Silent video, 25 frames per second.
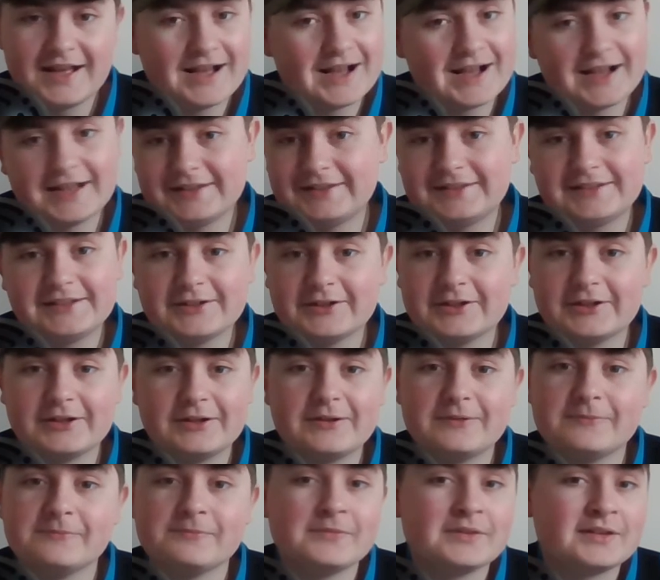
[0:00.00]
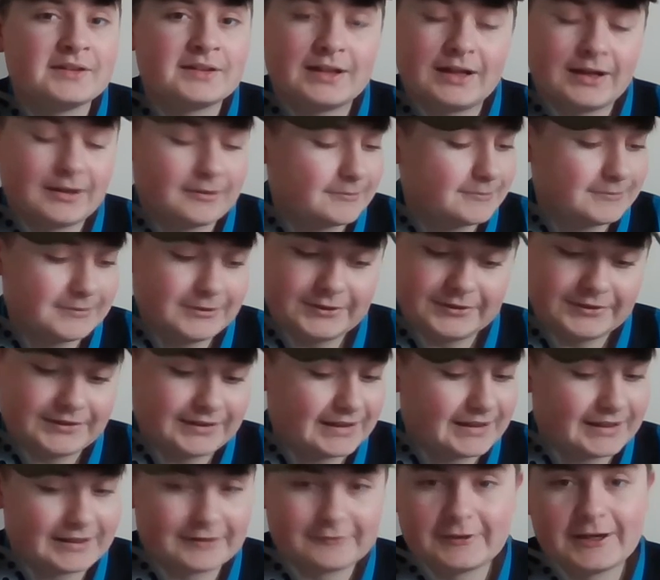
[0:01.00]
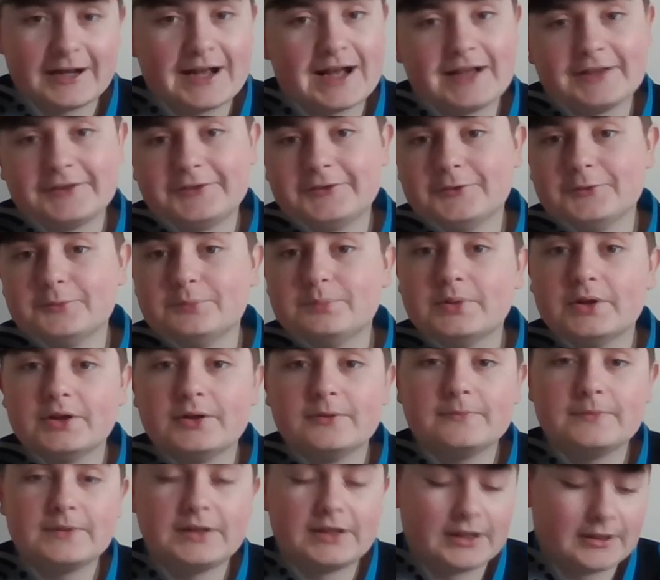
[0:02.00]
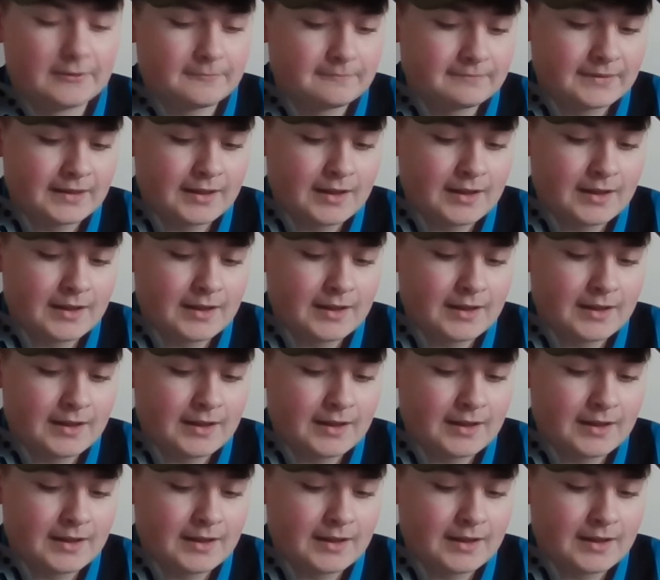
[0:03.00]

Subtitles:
I'm not saying that right at all, but you know,